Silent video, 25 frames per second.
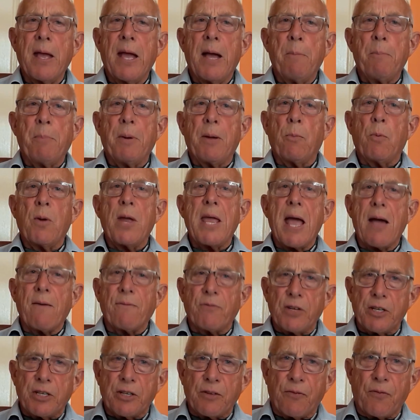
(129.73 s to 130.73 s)
But we have
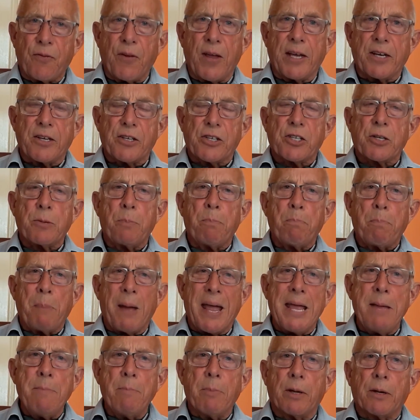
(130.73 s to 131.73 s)
this fixed
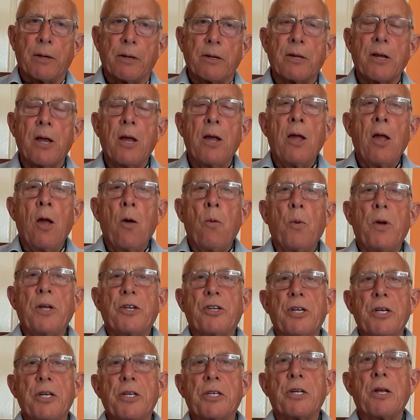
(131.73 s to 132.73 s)
payment,
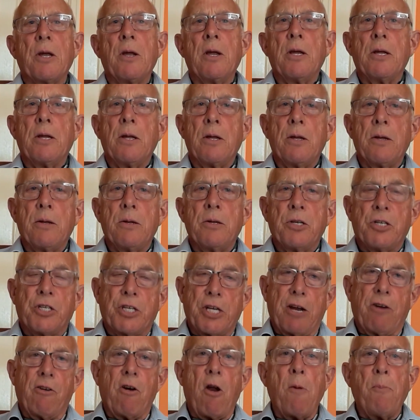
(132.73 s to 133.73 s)
which is
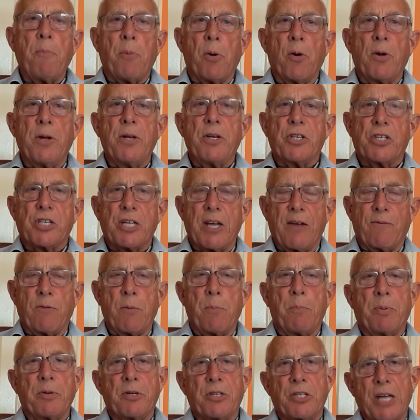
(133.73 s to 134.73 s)

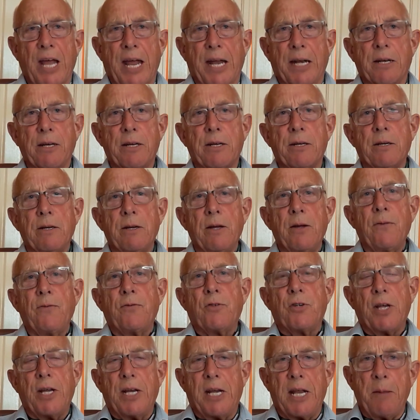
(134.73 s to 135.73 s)
0.7% of
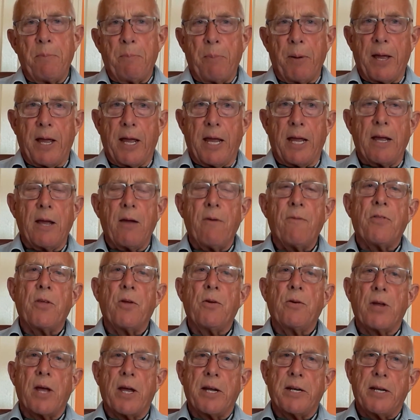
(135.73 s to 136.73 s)
GDP of the
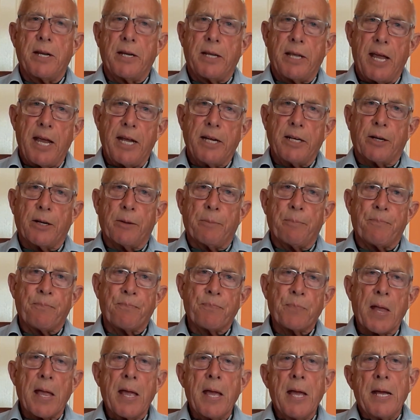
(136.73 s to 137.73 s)
United Kingdom.
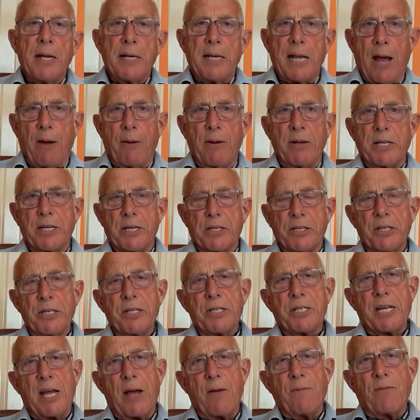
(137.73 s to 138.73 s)
Now, it doesn't
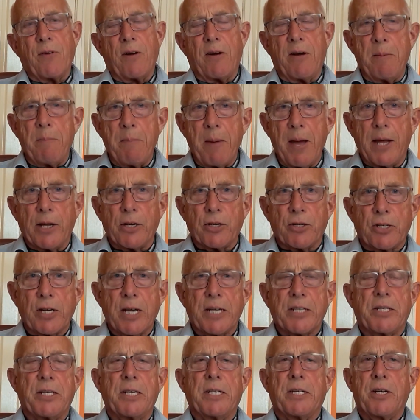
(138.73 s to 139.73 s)
sound very much,
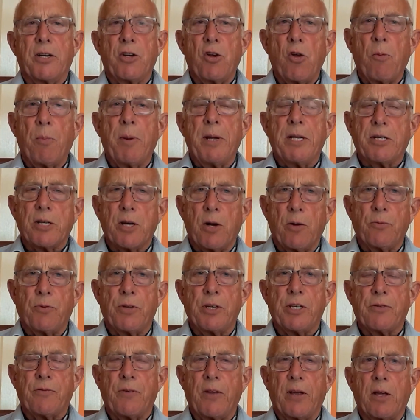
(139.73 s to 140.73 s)
does it? And you'll be told
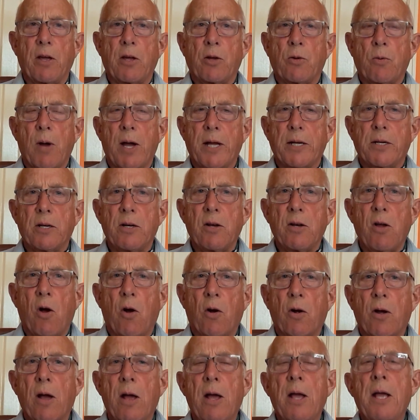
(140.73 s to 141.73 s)
this figure quite a
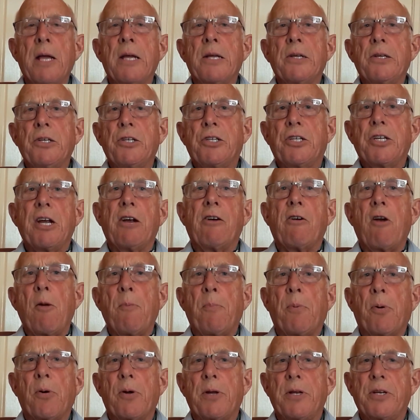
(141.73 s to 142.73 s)
lot.
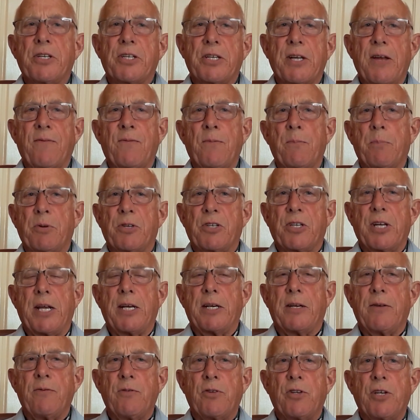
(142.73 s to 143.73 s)

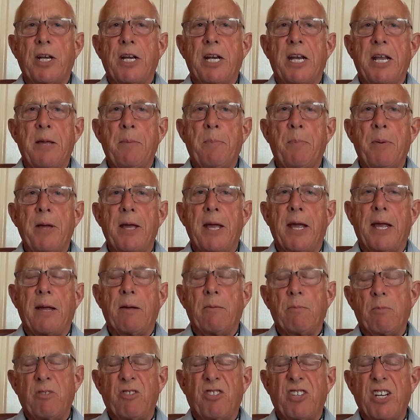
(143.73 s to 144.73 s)
0.7% of GDP.
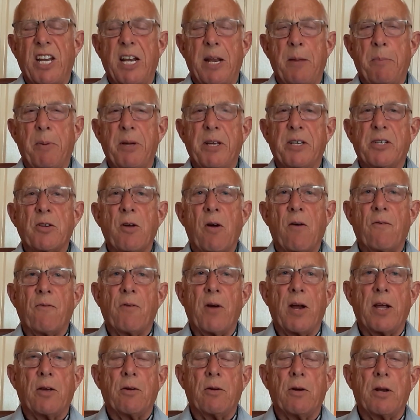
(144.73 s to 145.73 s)
GDP is not a
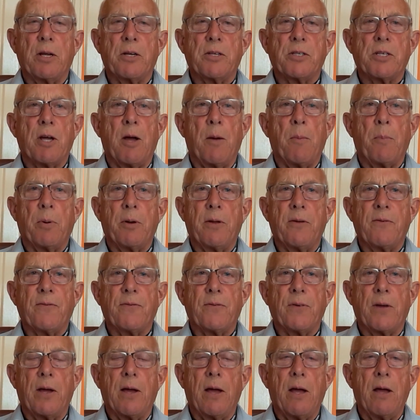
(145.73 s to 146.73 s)
very good example
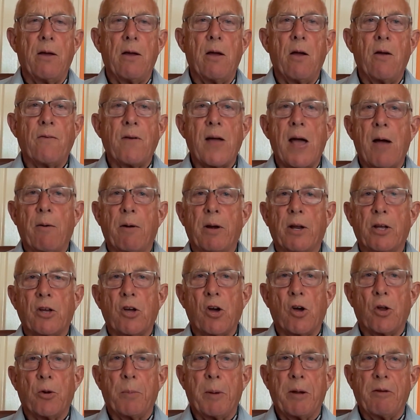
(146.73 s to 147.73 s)
of how an
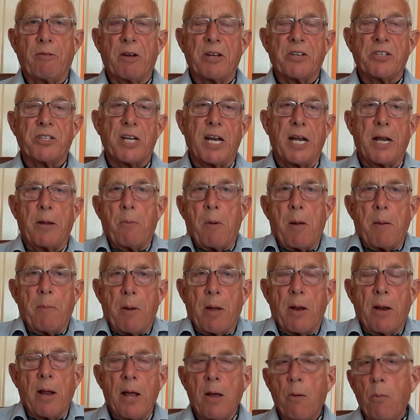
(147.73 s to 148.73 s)
economy runs anyway,
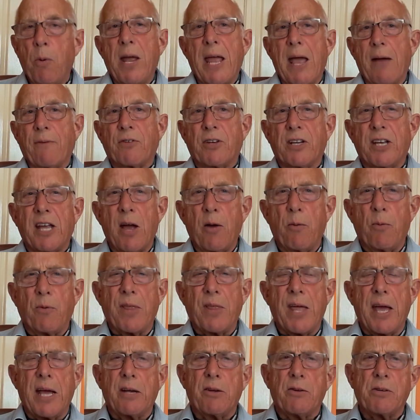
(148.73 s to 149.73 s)
but we have to go with
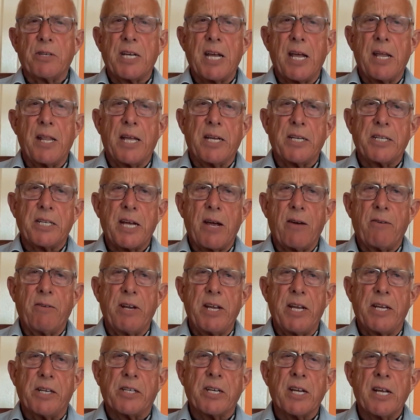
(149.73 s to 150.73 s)
that because that's how it
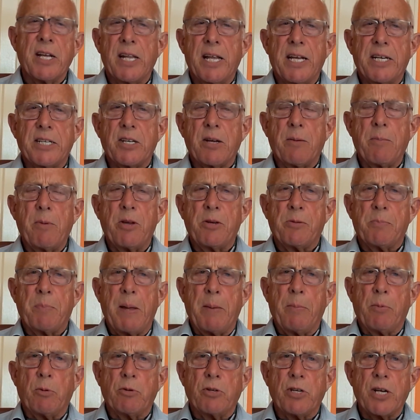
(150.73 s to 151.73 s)
is. That's how most
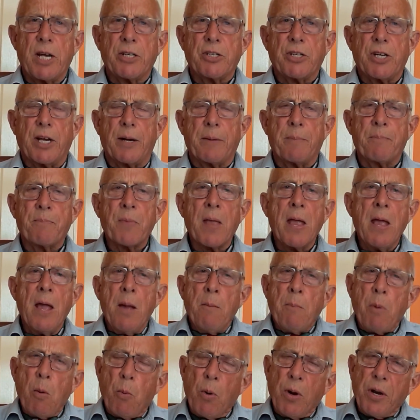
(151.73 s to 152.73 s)
people judge it.
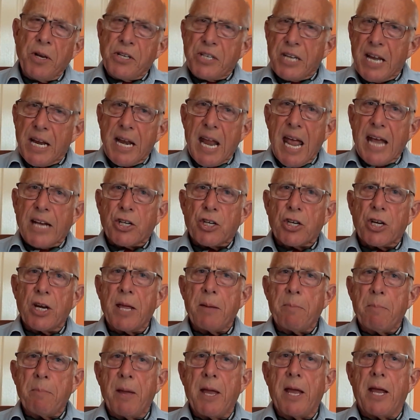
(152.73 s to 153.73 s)
But what does that
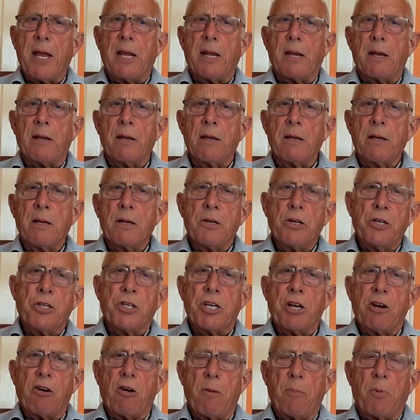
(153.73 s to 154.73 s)
actually mean,
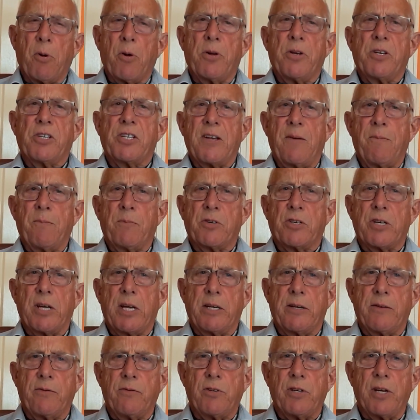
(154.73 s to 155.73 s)

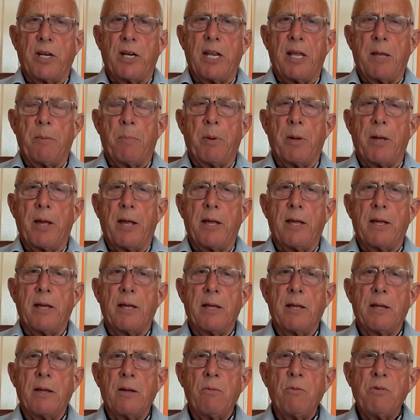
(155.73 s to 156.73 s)
0.7% of GDP?
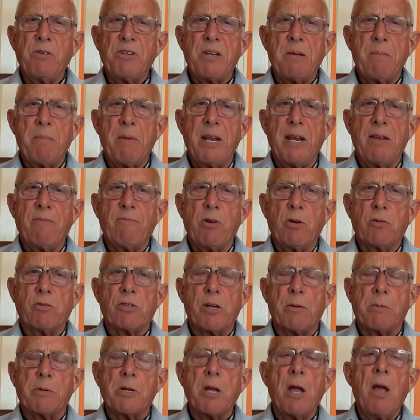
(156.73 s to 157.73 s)
What does it mean in real
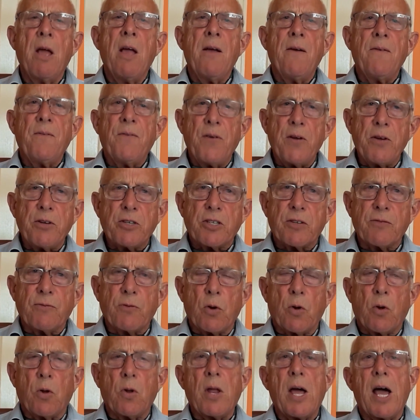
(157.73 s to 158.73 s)
terms? First of
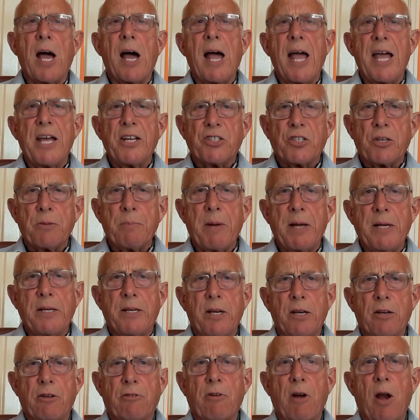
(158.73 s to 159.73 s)
all, our
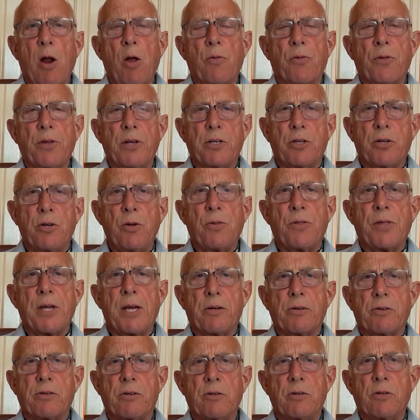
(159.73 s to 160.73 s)
estimated growth in
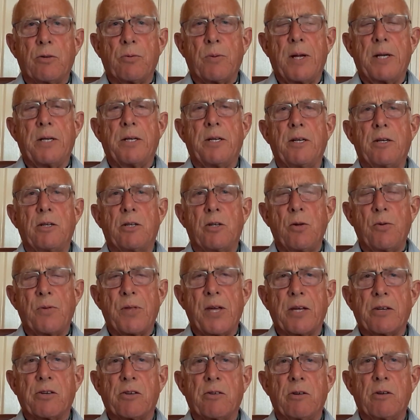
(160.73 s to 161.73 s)
2020 and
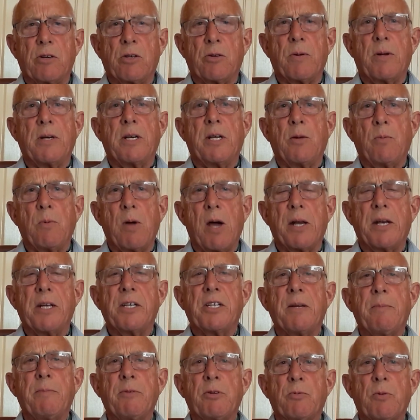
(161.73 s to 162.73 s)
2021
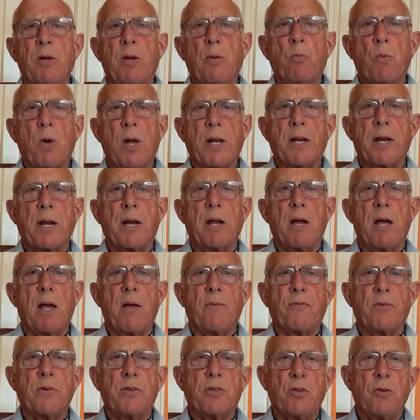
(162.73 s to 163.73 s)
is in between
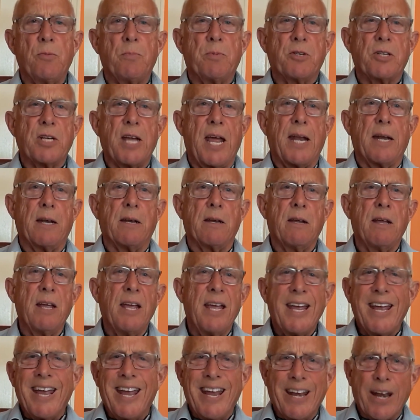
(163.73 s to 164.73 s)
1.5% and 2%,
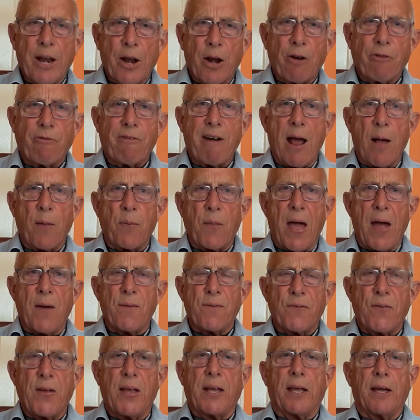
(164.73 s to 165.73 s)
in and around
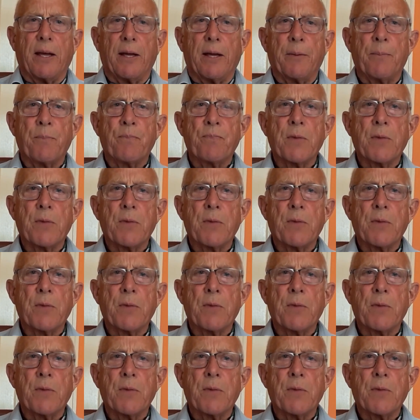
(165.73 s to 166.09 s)
that figure.